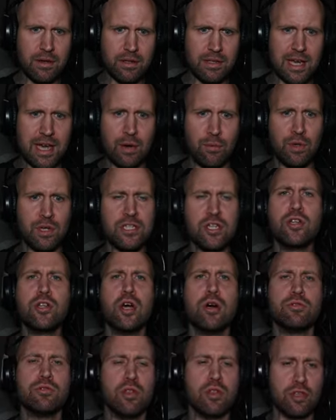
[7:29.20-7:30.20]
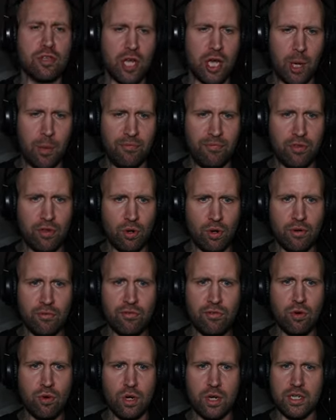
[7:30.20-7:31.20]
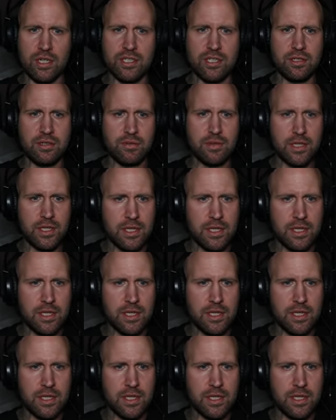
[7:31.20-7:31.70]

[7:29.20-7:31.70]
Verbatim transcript: Yeah, we should go to the top floor, of course.